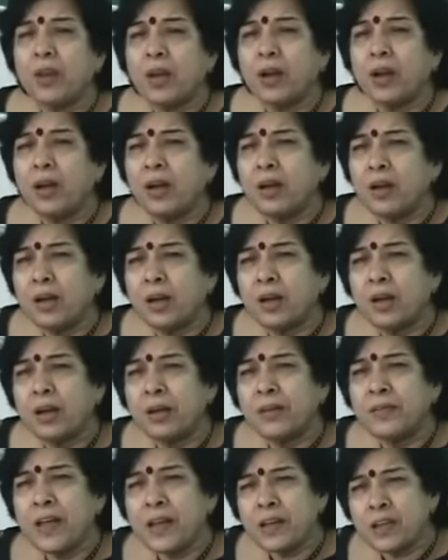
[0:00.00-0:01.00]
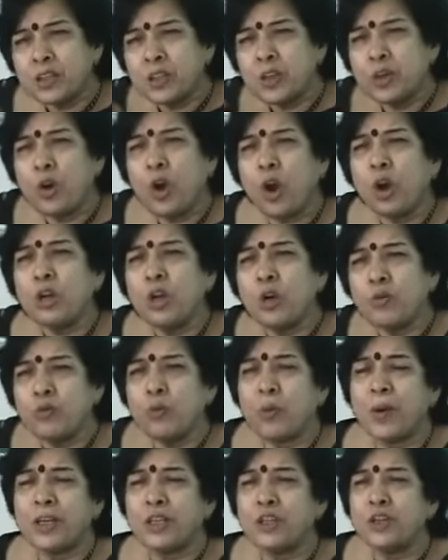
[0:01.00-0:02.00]
uh, there is a lot of
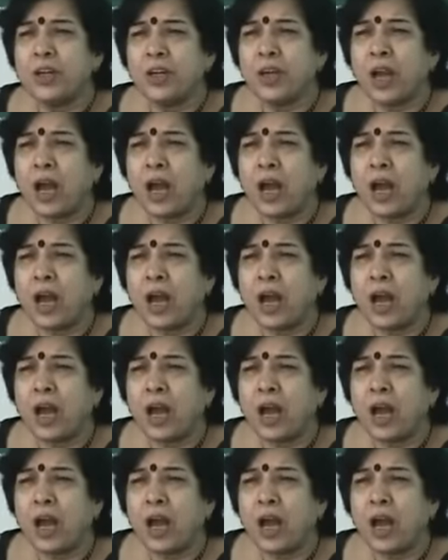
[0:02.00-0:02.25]
questioning.